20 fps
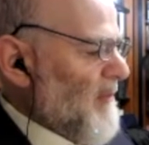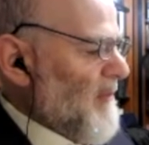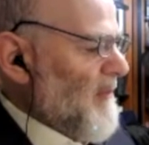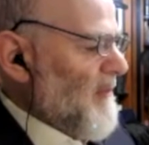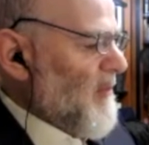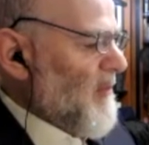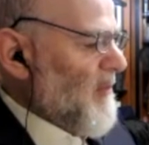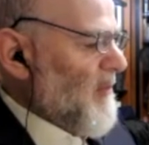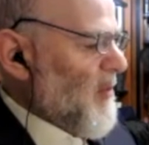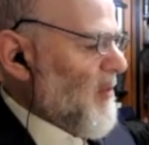
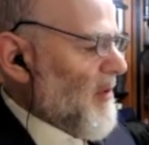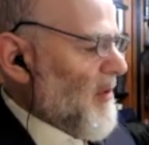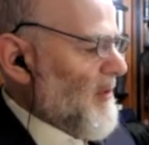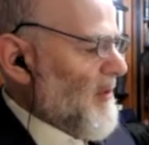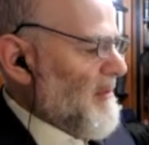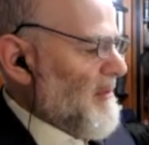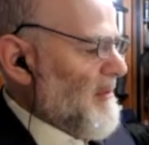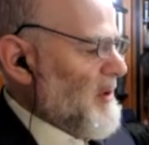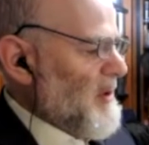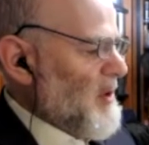for the
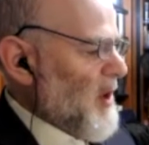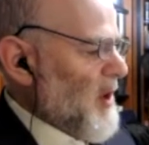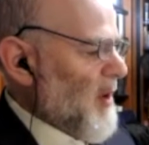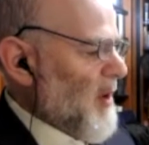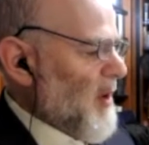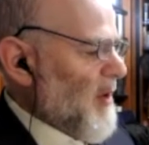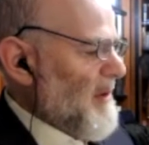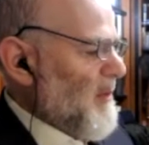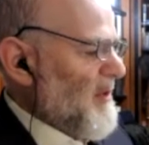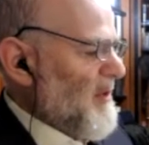menorah,
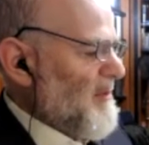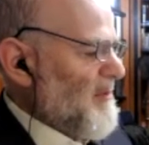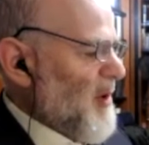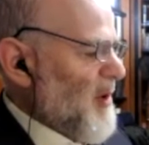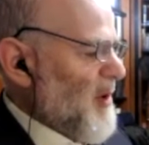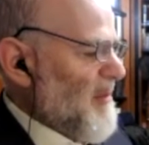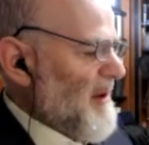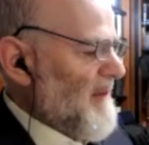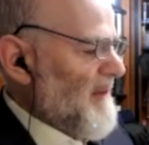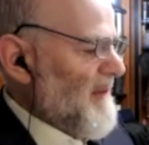but it was
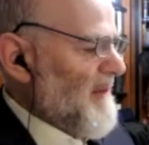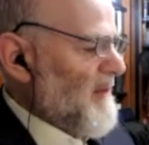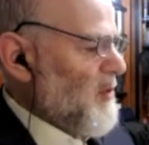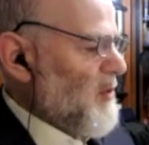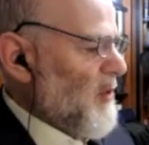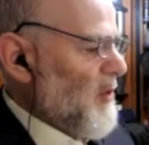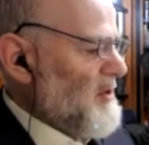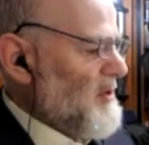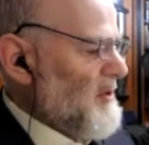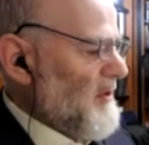appropriate for
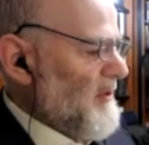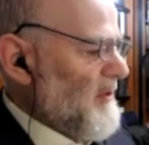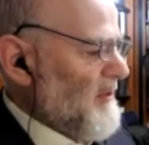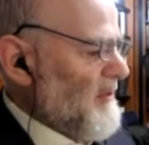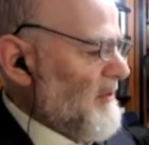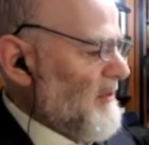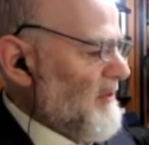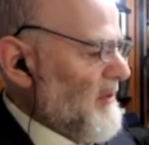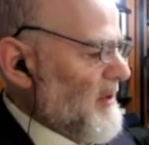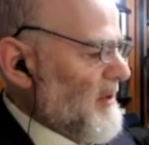torches.